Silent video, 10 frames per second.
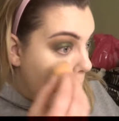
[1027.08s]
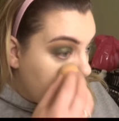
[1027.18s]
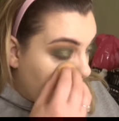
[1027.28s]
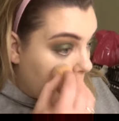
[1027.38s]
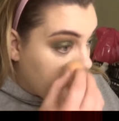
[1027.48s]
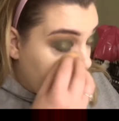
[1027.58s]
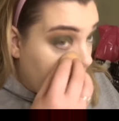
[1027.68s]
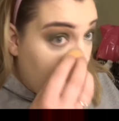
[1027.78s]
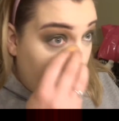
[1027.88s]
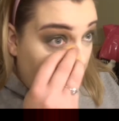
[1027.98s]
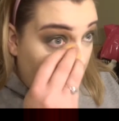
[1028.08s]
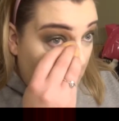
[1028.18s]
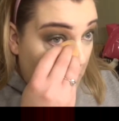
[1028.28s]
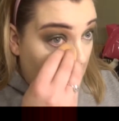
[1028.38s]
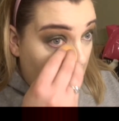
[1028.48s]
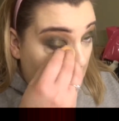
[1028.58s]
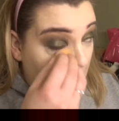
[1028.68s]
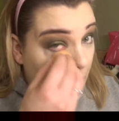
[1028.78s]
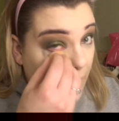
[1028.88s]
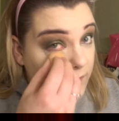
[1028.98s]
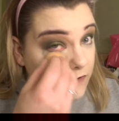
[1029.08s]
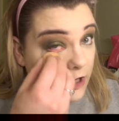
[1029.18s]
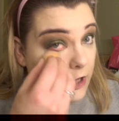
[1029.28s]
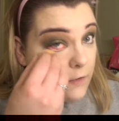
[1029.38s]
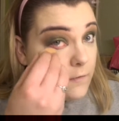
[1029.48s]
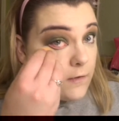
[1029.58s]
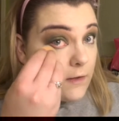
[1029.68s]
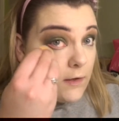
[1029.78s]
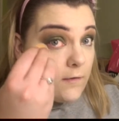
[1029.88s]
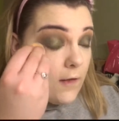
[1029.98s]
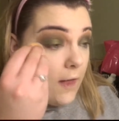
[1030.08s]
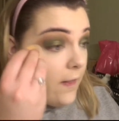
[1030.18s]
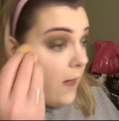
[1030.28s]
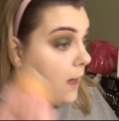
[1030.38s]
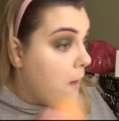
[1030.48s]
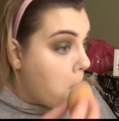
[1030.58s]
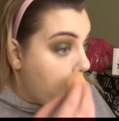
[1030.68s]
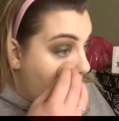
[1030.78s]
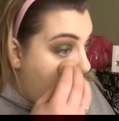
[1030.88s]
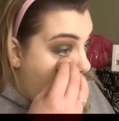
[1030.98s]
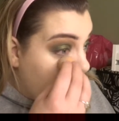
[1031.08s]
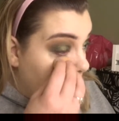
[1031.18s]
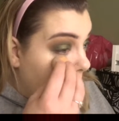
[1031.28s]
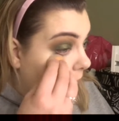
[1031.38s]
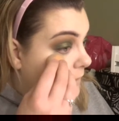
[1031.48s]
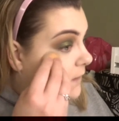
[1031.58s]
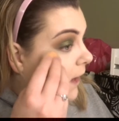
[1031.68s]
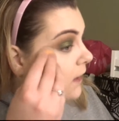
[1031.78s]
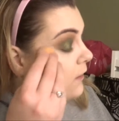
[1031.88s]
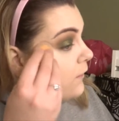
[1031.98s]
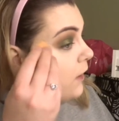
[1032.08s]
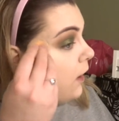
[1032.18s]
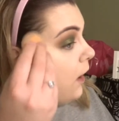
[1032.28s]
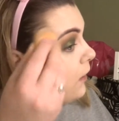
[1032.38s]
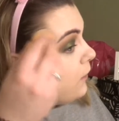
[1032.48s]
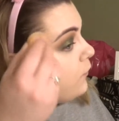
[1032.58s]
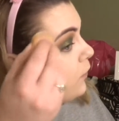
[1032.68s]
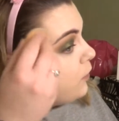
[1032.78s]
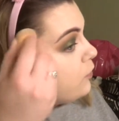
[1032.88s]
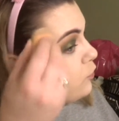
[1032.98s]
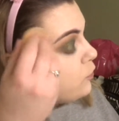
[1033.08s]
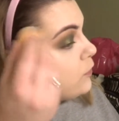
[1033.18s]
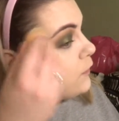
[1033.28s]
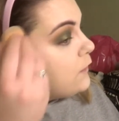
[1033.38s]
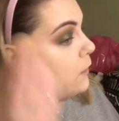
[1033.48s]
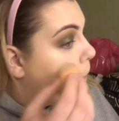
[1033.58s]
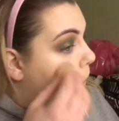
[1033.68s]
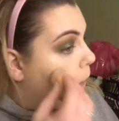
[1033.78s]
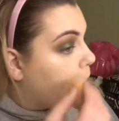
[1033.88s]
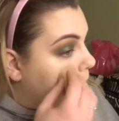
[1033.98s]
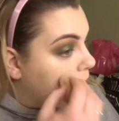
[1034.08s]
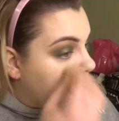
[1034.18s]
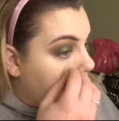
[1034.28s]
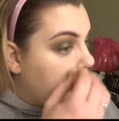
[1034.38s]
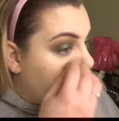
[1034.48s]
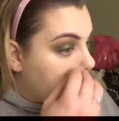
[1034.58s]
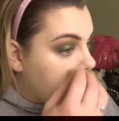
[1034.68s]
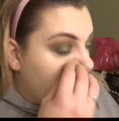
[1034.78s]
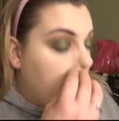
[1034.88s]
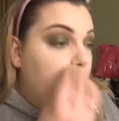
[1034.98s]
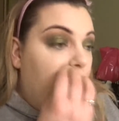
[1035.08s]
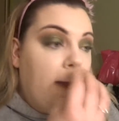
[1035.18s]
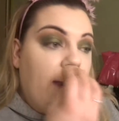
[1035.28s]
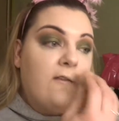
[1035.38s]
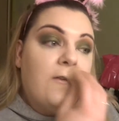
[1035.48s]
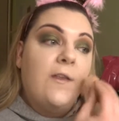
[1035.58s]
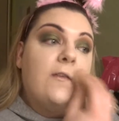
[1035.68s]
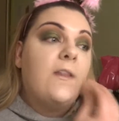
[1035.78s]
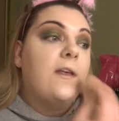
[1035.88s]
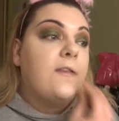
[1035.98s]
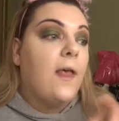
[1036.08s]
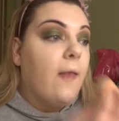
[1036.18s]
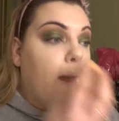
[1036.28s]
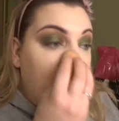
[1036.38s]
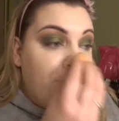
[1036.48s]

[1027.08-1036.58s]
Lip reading: Things like eyeshadows and things like that, I mean, yes, I love a lot of drugstore concealers, foundations, things like that,